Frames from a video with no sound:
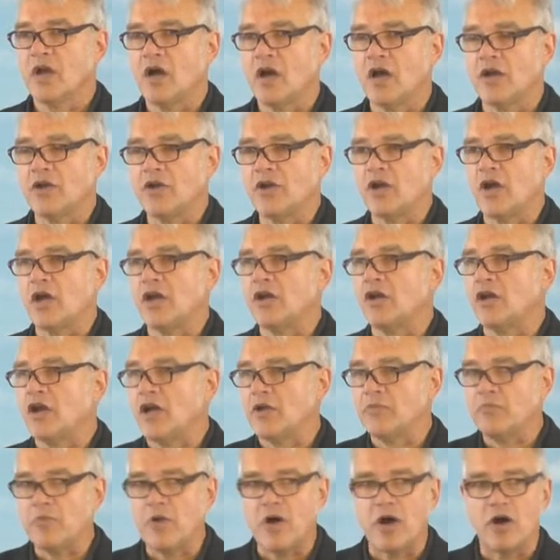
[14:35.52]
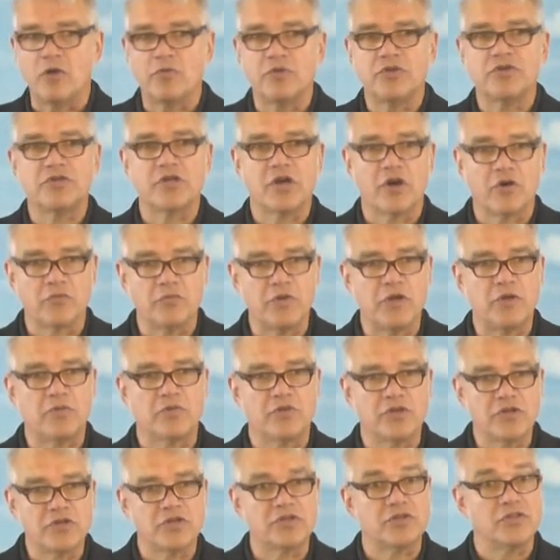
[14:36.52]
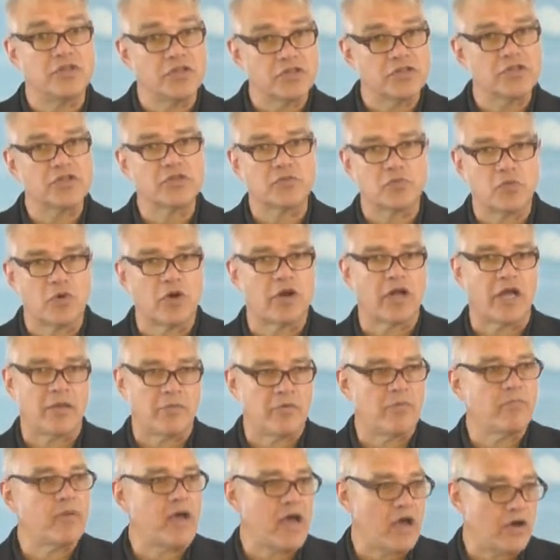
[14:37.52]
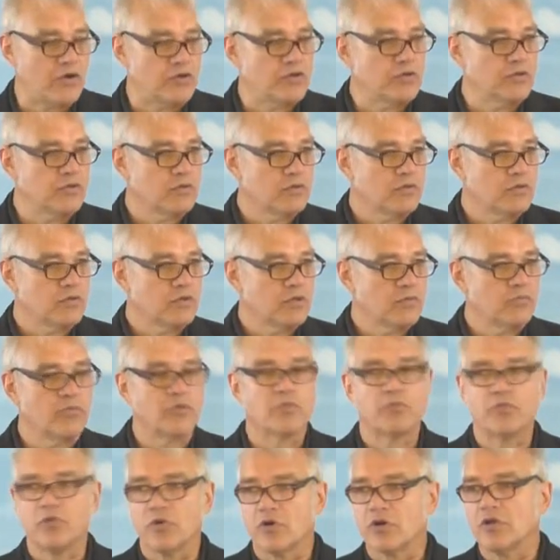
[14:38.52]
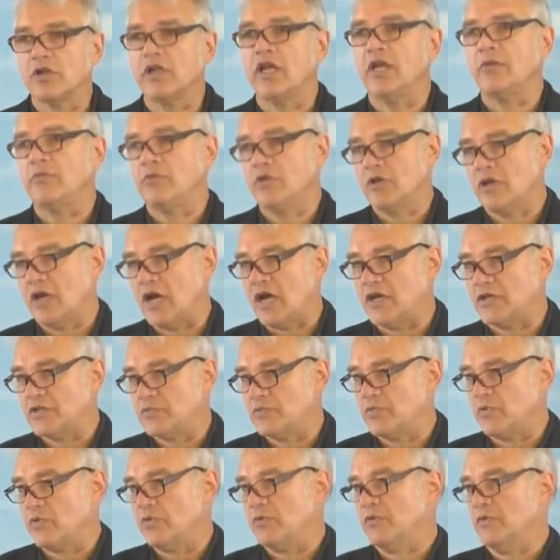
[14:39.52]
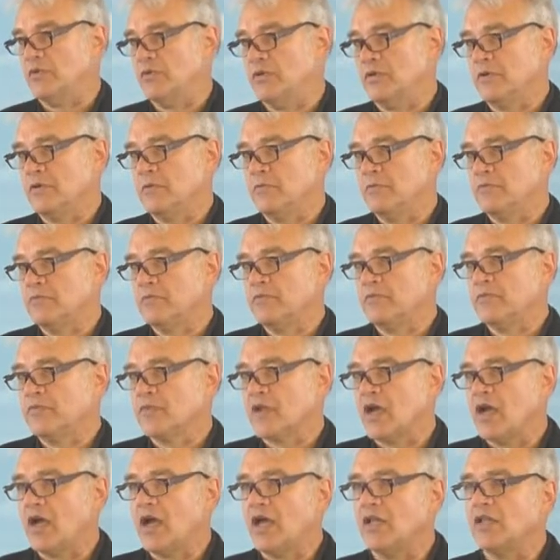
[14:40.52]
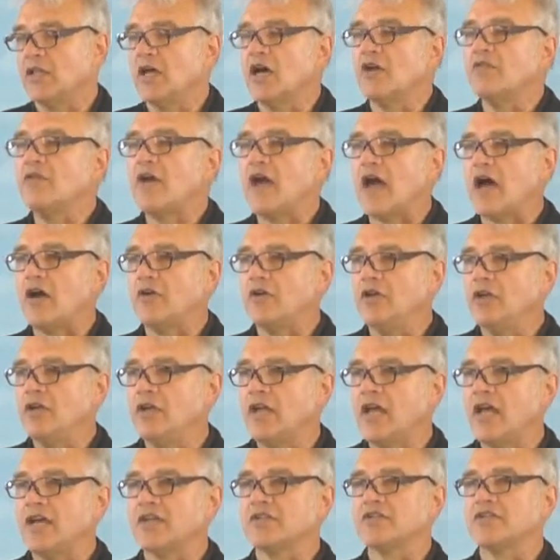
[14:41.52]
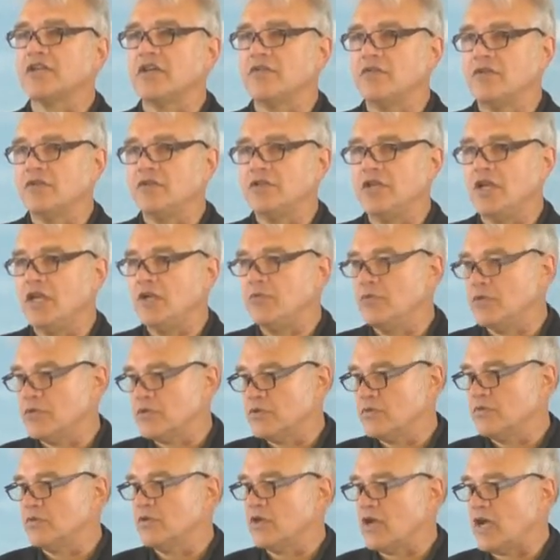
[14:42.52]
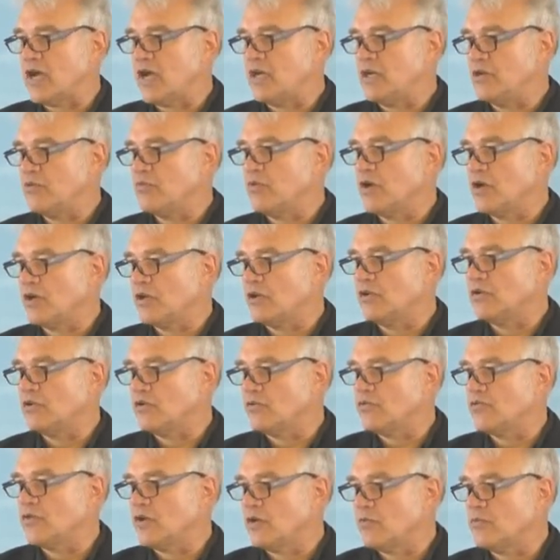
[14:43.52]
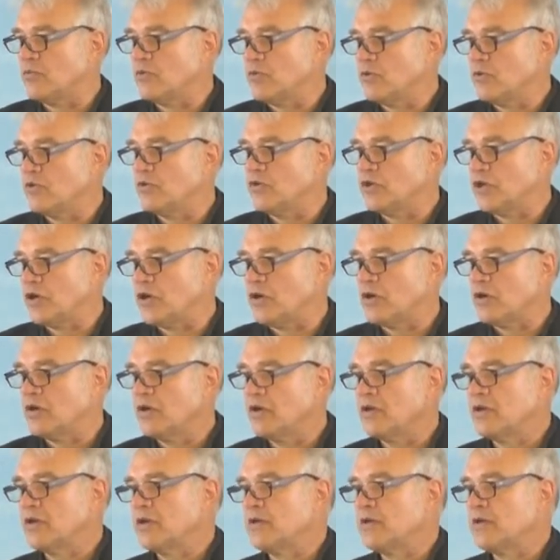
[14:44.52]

On and on and on. Paul would tell people, this is what I'm about. I'm going to proclaim the gospel. I love how in Acts 17, which Heidi read a little from earlier,